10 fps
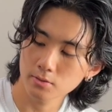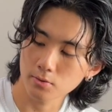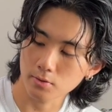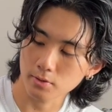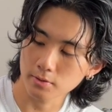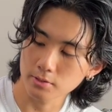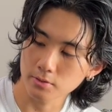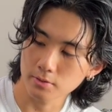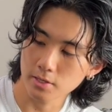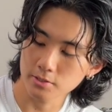or early
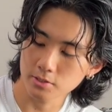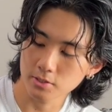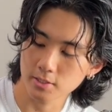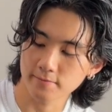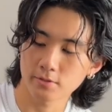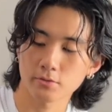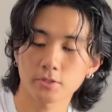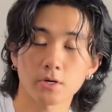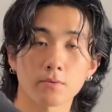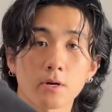2000s Deftones
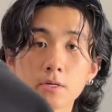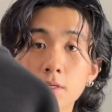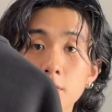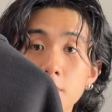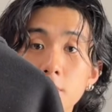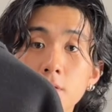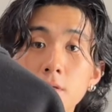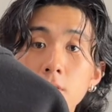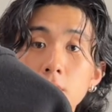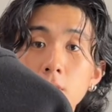karate hoodie.